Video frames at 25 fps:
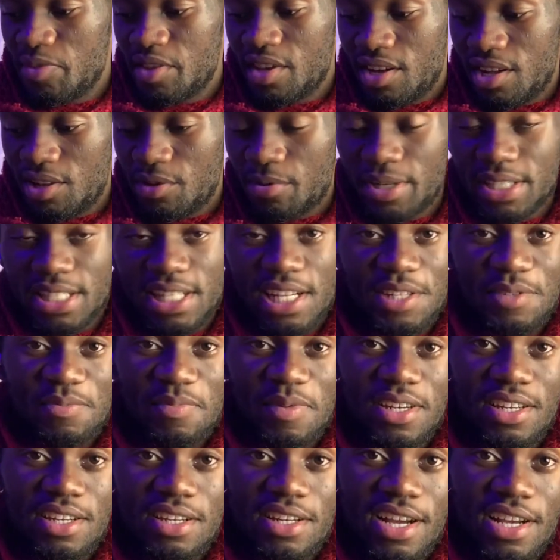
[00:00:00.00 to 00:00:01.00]
Otherwise, that's
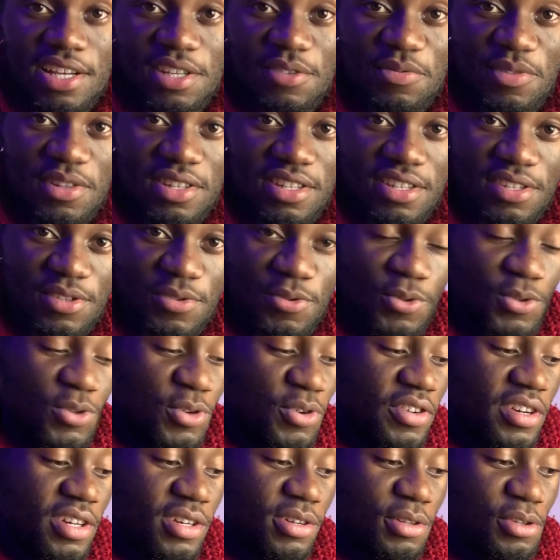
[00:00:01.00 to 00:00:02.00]
been it, guys, for this
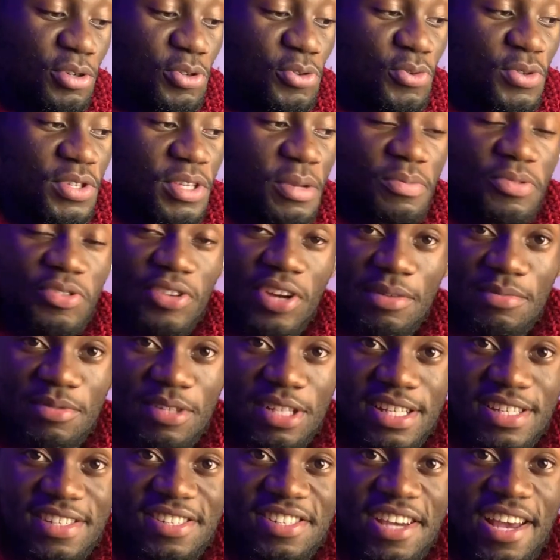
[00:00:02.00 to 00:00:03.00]
tutorial. Do subscribe to
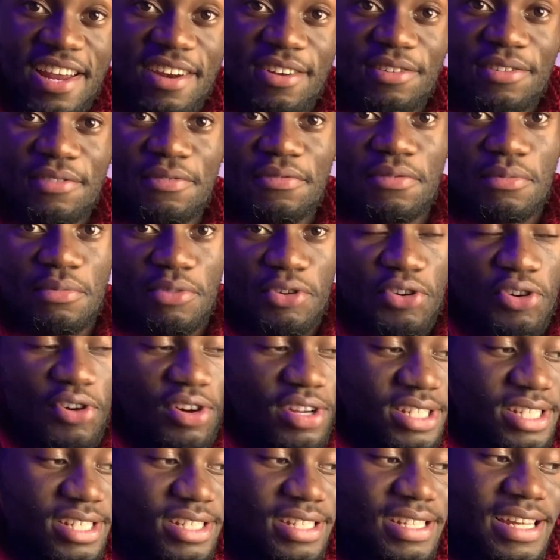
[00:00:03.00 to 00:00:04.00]
this channel for more
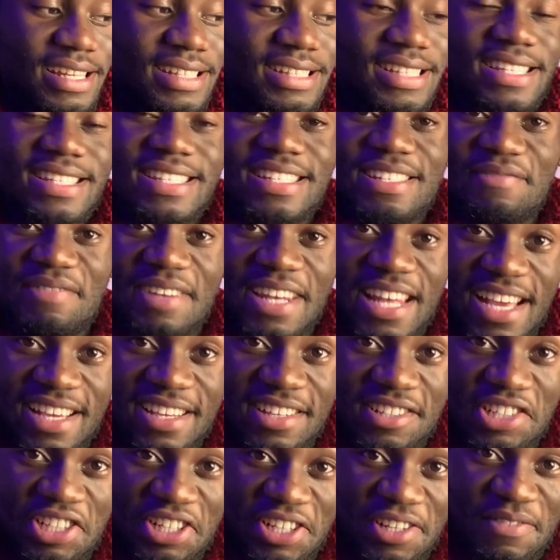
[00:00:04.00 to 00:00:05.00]
content like this. Leave a like
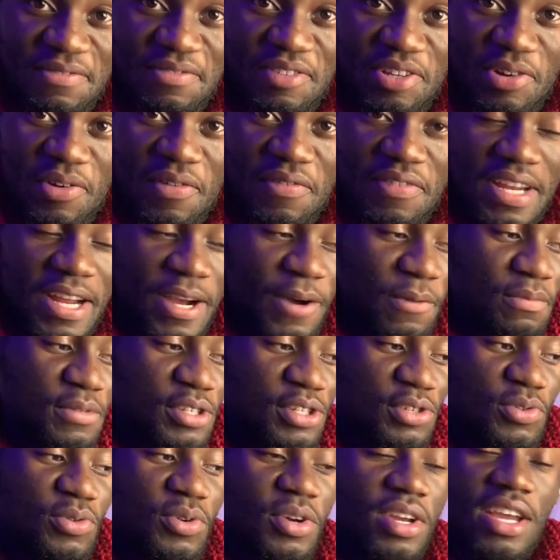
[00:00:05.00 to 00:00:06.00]
and share the video if it helped
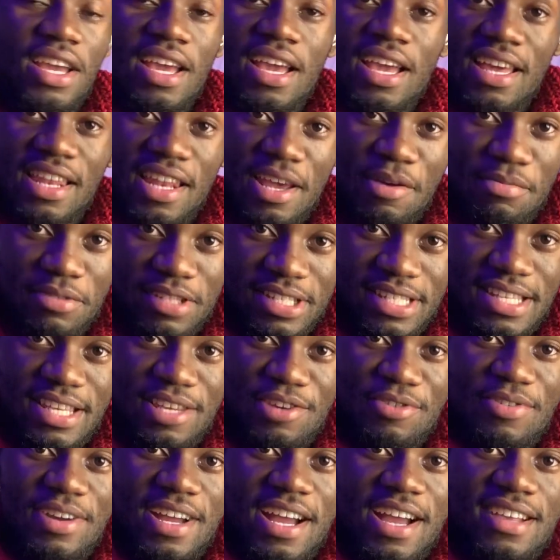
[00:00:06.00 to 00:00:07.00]
you, and I will see
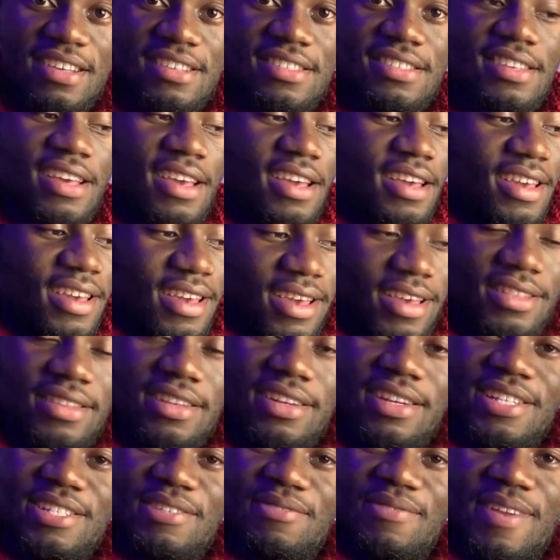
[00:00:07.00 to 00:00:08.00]
you guys in the
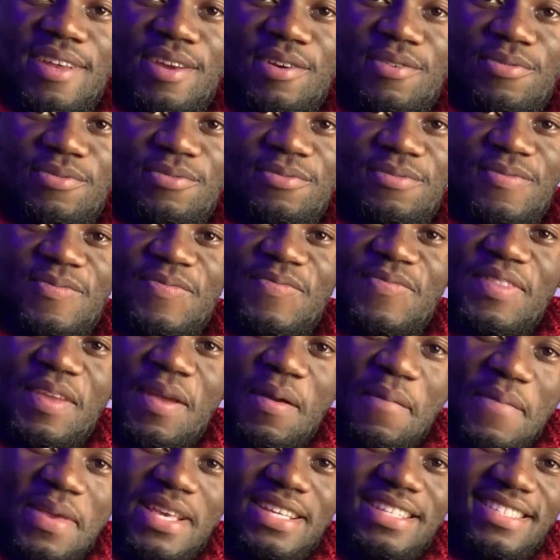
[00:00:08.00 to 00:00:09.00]
next video.
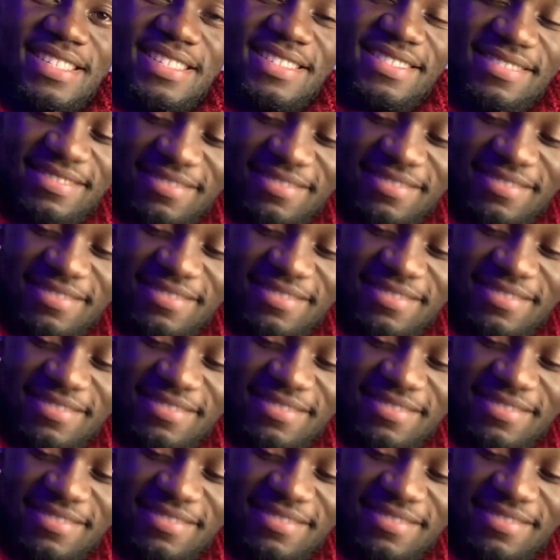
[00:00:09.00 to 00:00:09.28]
Peace.